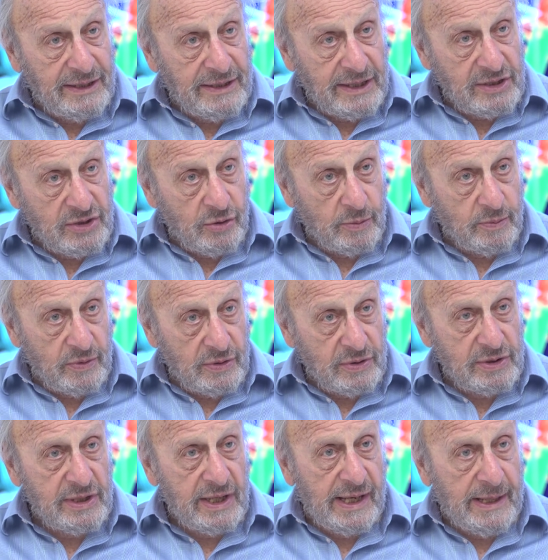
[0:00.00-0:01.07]

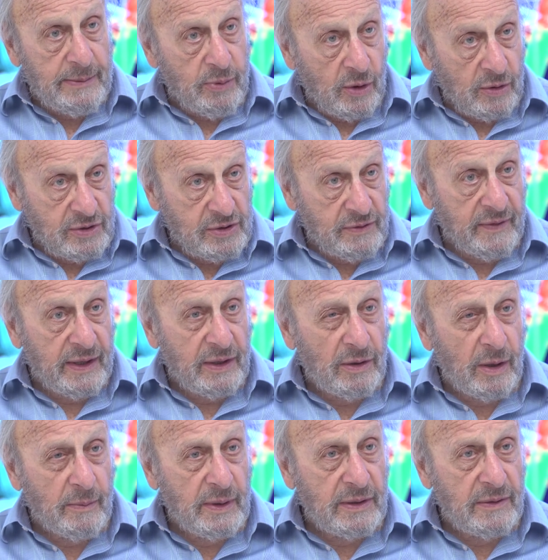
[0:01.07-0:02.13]
Dasgupta's Epochs of
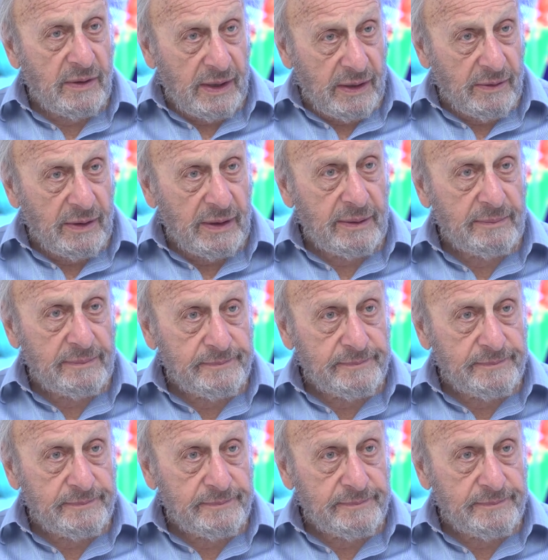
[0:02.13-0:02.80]
Economic Theory.